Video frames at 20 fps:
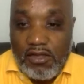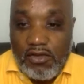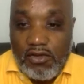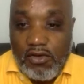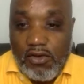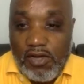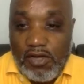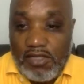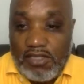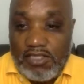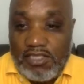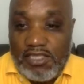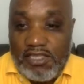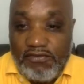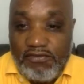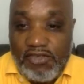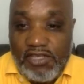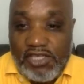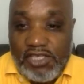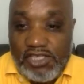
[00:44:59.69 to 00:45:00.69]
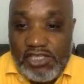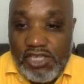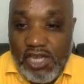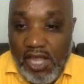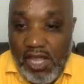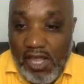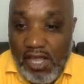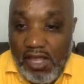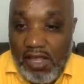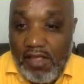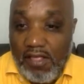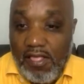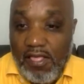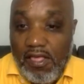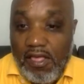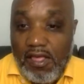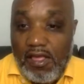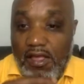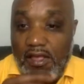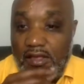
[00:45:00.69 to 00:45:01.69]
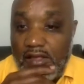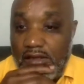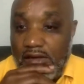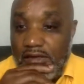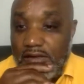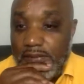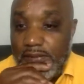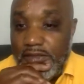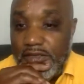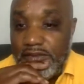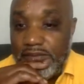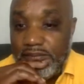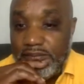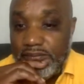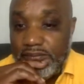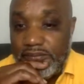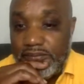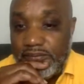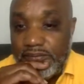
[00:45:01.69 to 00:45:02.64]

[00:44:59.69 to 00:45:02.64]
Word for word: go on TVJ. You know what I mean?